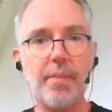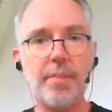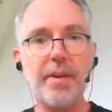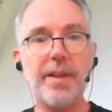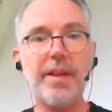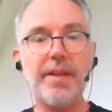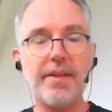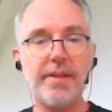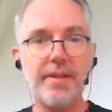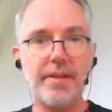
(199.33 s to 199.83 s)

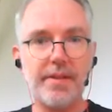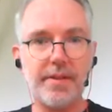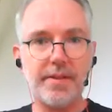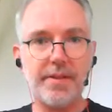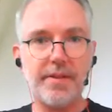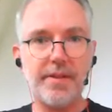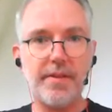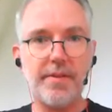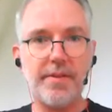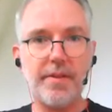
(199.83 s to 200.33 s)

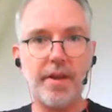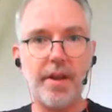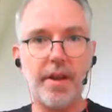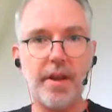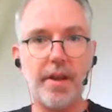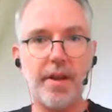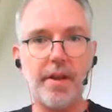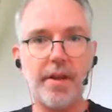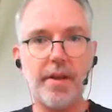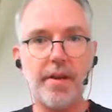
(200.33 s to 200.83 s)
pieces uh,
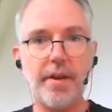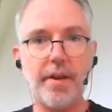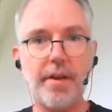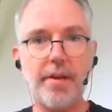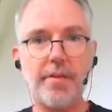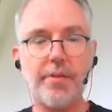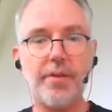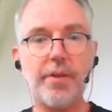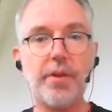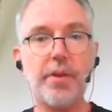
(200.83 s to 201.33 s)

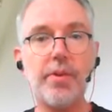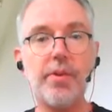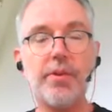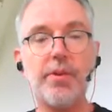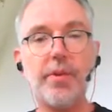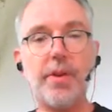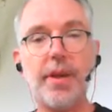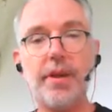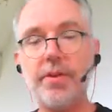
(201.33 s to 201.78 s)
uh, for you so,